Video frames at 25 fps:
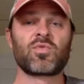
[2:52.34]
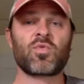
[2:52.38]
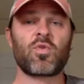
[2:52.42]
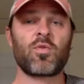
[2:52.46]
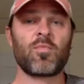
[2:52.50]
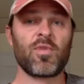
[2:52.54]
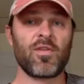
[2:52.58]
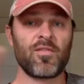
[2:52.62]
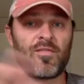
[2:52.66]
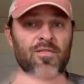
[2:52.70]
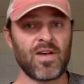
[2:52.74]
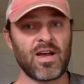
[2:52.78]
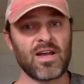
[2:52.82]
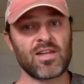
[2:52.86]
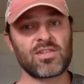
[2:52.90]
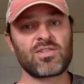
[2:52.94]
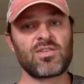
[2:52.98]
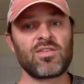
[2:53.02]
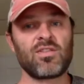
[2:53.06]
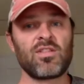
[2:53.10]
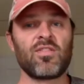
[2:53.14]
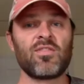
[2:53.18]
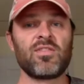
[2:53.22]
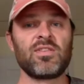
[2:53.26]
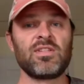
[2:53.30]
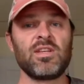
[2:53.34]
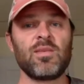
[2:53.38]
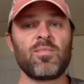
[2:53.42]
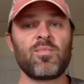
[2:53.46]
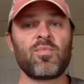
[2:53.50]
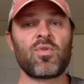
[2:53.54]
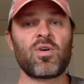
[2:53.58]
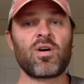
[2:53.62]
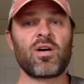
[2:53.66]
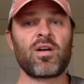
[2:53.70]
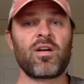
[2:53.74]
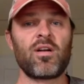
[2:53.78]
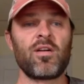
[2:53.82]
warming faster than the deep
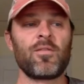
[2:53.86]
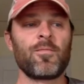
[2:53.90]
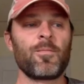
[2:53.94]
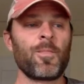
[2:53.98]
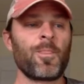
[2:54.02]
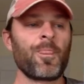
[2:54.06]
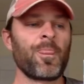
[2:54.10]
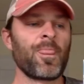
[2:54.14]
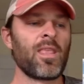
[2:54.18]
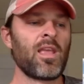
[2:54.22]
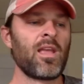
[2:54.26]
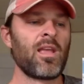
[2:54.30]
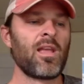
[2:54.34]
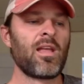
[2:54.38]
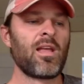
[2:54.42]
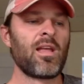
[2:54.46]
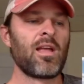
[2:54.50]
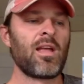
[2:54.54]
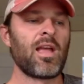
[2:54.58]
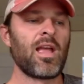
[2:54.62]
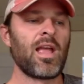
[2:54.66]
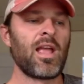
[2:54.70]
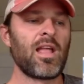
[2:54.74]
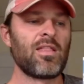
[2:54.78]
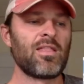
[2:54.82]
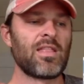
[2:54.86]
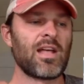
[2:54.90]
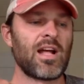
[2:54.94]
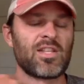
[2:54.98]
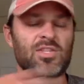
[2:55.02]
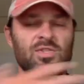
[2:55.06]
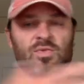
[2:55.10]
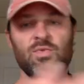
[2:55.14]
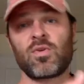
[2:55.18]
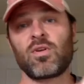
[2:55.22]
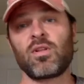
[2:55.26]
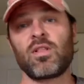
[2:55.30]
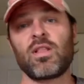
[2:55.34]
water and
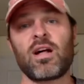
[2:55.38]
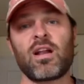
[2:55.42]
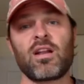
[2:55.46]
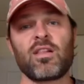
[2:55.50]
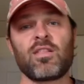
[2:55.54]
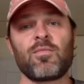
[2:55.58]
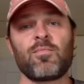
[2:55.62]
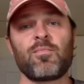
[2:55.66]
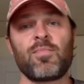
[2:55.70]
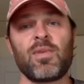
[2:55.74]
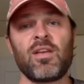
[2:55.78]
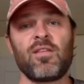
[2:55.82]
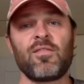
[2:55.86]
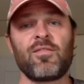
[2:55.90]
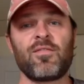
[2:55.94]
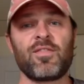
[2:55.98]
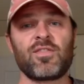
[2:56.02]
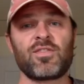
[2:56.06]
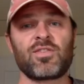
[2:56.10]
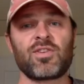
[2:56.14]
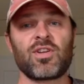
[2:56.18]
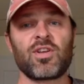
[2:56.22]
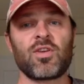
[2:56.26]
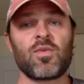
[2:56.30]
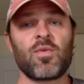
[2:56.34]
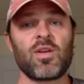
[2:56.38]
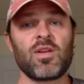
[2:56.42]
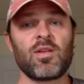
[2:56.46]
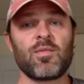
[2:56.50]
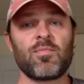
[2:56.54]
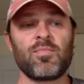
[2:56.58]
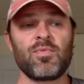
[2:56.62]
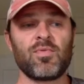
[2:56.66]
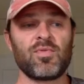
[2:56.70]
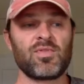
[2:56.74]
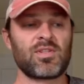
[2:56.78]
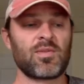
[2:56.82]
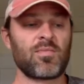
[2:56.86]
that's where a lot of the bait fish are going to
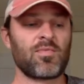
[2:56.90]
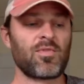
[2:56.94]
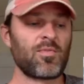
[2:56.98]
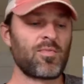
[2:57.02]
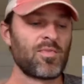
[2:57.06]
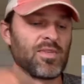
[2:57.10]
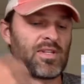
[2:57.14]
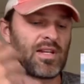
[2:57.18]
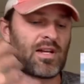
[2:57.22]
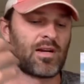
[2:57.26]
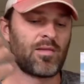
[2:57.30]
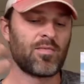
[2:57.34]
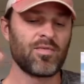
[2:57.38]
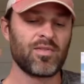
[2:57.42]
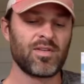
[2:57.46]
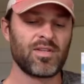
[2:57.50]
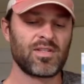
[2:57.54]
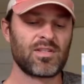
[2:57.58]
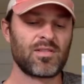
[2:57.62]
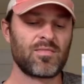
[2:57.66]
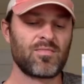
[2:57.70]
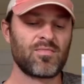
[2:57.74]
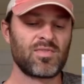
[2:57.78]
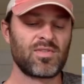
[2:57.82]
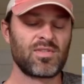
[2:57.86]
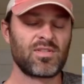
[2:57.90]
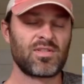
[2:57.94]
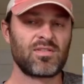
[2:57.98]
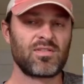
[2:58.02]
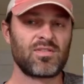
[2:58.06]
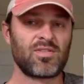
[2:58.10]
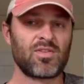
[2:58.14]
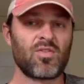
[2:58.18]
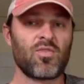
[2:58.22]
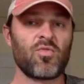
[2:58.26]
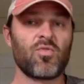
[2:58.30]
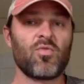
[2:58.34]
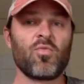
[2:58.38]
boost up their metabolisms.
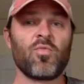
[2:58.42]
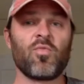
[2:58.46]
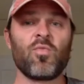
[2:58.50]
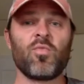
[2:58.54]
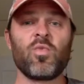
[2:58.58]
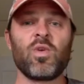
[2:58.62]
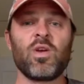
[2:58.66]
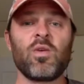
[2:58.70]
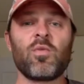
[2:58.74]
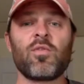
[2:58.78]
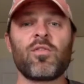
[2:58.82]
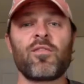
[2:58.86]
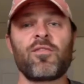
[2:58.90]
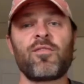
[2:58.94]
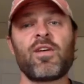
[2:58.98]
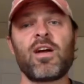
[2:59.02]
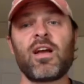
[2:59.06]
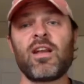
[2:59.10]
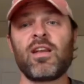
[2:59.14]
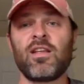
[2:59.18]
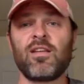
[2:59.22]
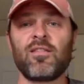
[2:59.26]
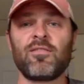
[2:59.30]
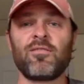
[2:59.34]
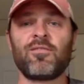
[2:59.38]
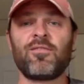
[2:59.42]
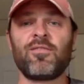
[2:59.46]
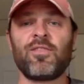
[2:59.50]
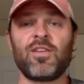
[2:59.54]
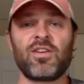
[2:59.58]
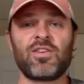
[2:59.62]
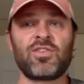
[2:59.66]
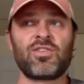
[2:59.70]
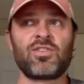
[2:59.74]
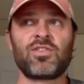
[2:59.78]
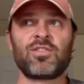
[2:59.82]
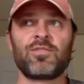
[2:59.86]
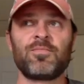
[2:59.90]
So we were finding
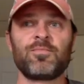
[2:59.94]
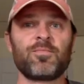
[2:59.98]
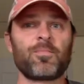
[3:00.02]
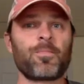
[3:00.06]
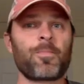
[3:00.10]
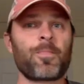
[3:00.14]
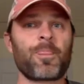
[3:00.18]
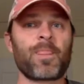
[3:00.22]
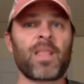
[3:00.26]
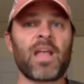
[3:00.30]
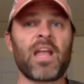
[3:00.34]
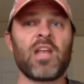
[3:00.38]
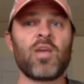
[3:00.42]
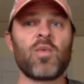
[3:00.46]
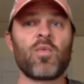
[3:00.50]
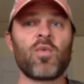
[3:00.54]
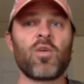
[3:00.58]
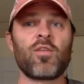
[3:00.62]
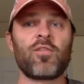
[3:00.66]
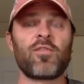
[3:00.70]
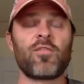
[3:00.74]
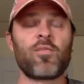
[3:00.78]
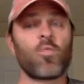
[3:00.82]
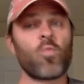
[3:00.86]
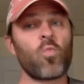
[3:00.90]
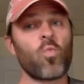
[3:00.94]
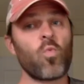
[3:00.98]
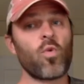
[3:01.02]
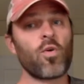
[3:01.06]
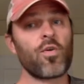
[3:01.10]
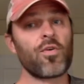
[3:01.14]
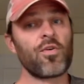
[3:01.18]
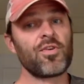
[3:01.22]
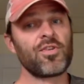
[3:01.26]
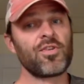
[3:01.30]
fish anywhere from one or